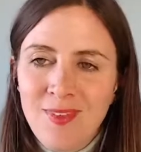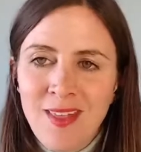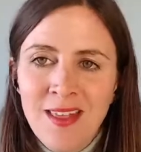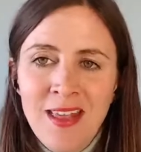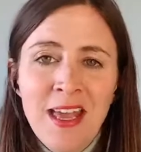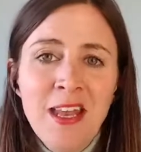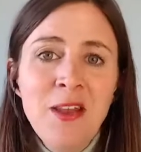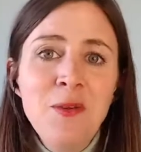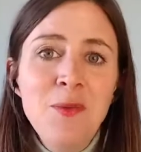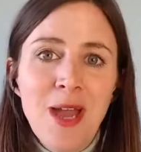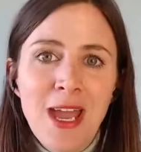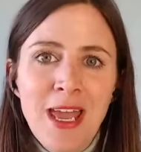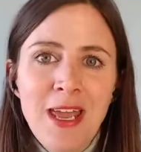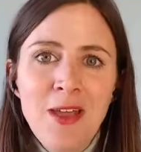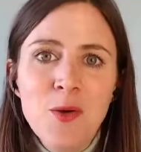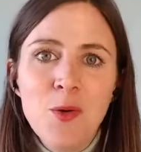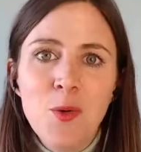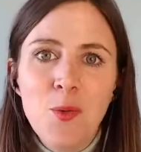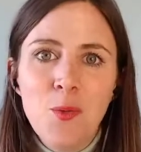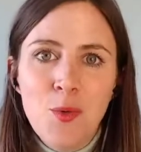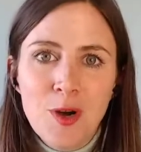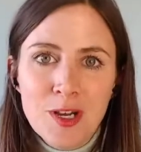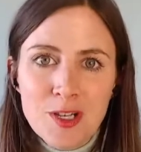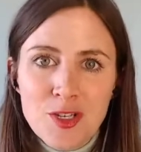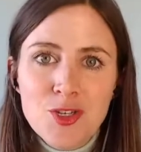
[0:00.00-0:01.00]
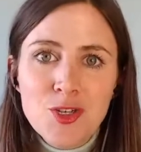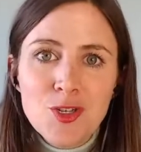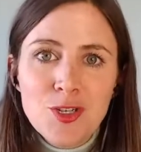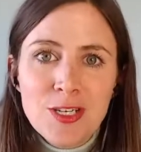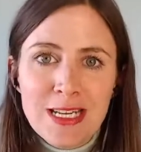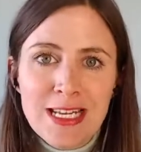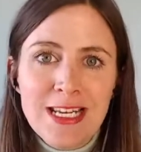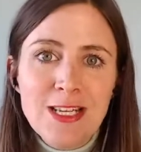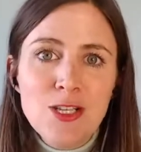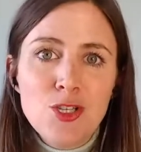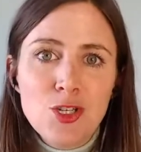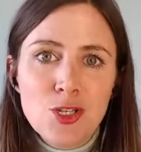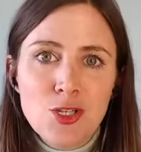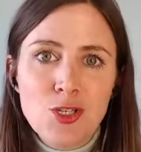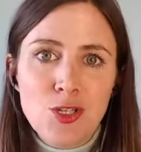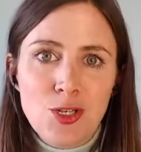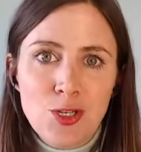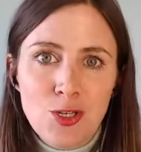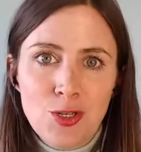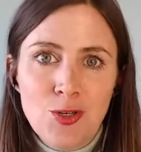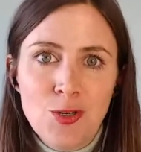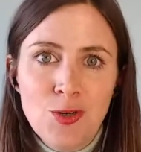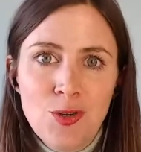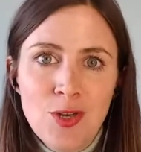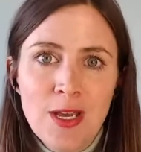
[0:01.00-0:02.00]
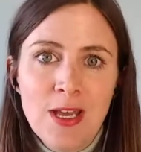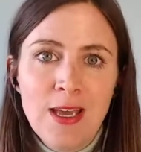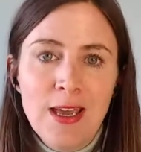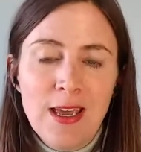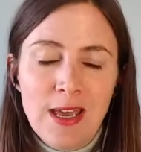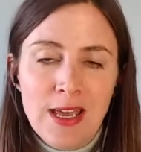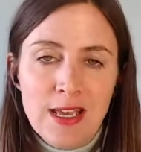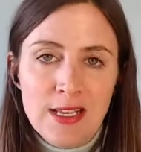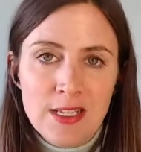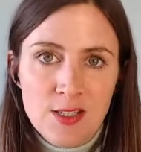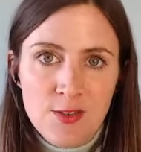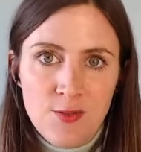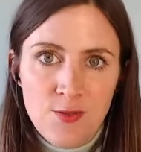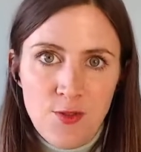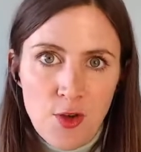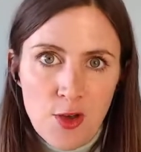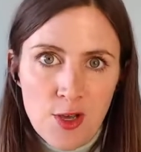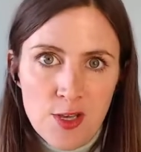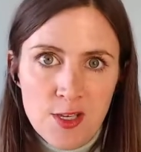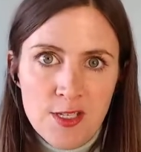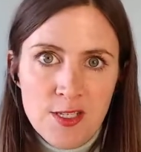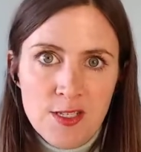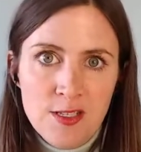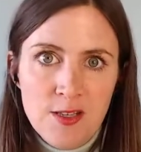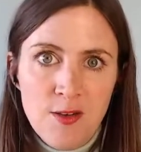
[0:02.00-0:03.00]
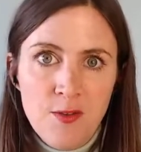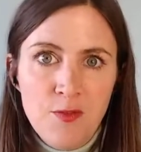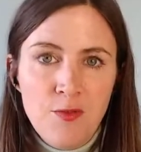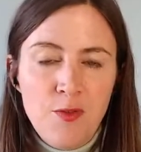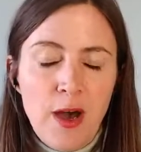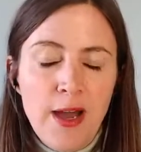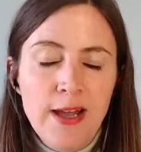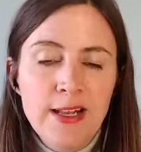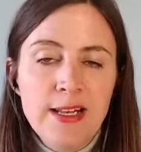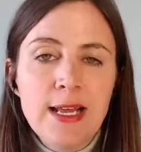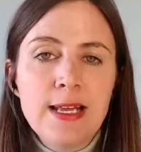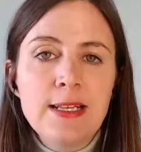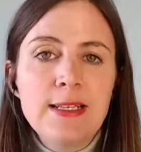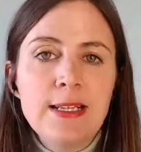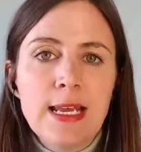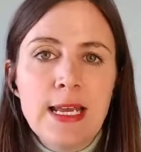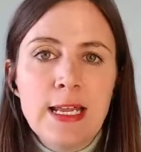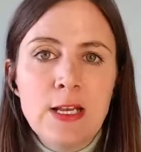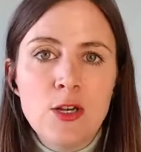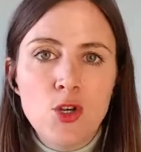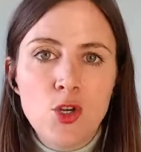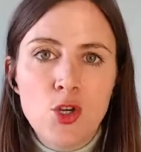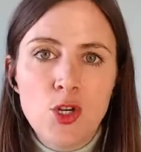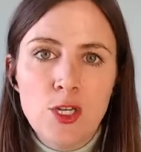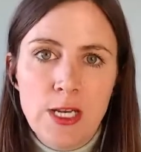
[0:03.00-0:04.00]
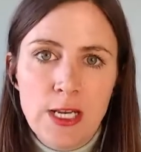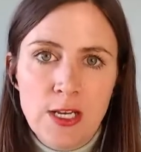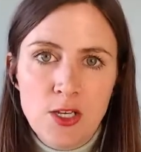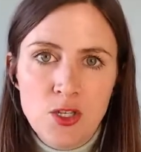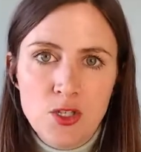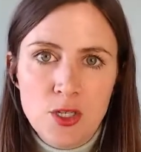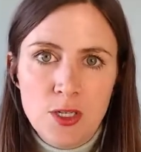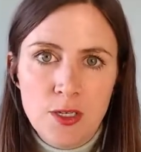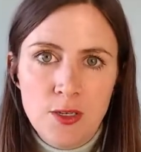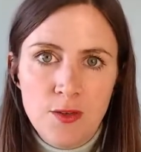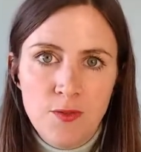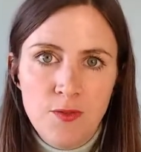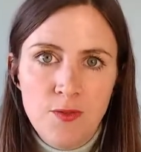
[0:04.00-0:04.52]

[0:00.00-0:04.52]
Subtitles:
Anyway, what you need to do is first find that inner connection,